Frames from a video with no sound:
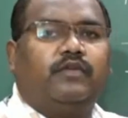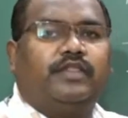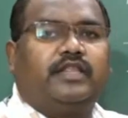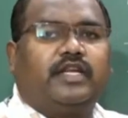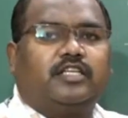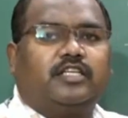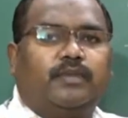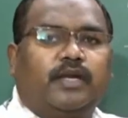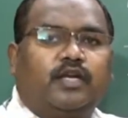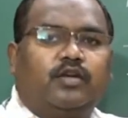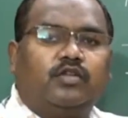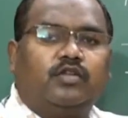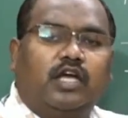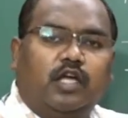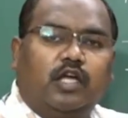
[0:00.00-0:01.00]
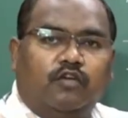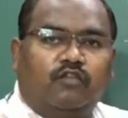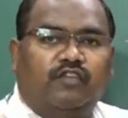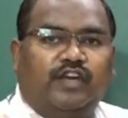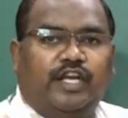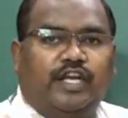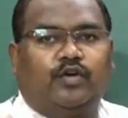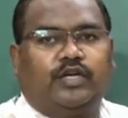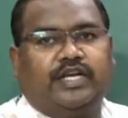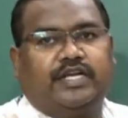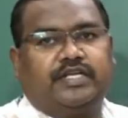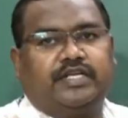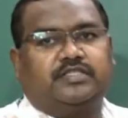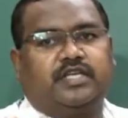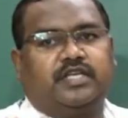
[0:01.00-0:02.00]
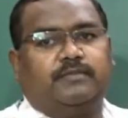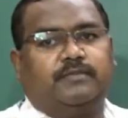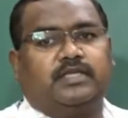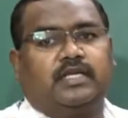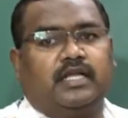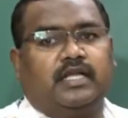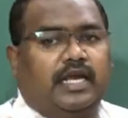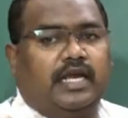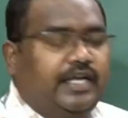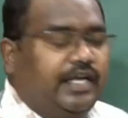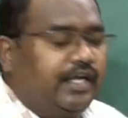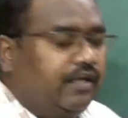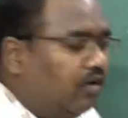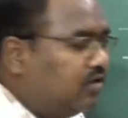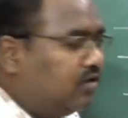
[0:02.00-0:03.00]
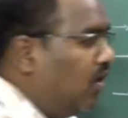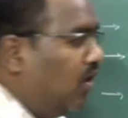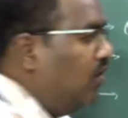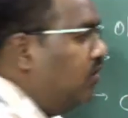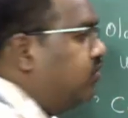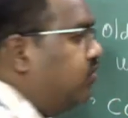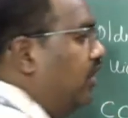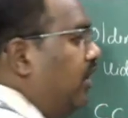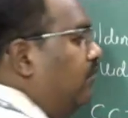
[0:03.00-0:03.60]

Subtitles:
with respect to the video data streams, and it was also